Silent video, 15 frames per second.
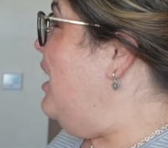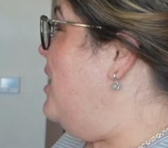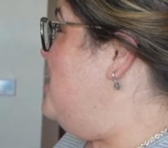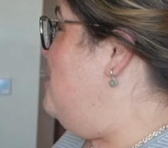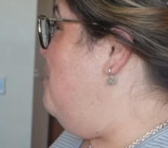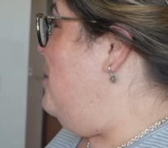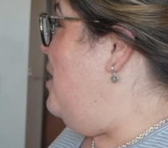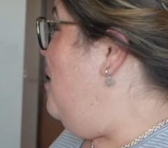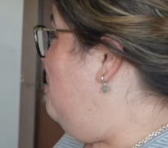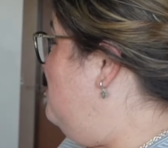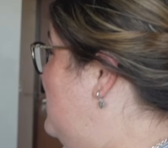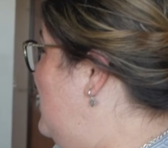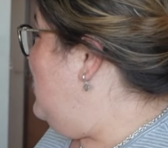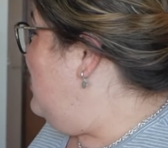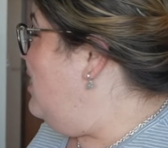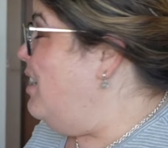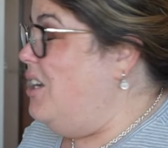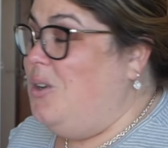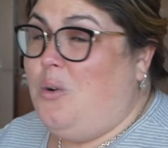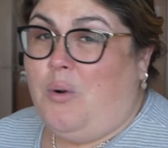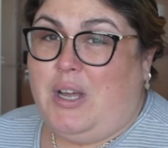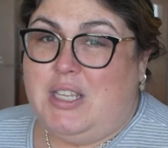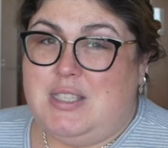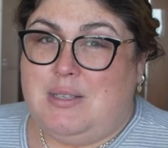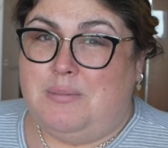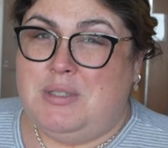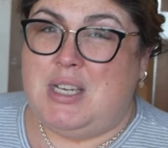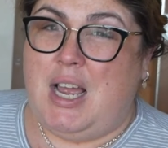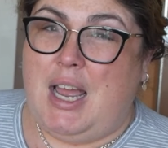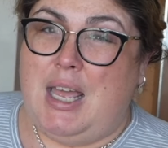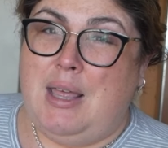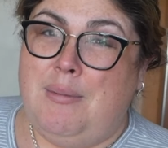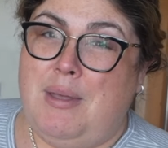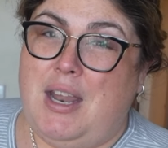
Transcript: hasn't been updated in quite some time,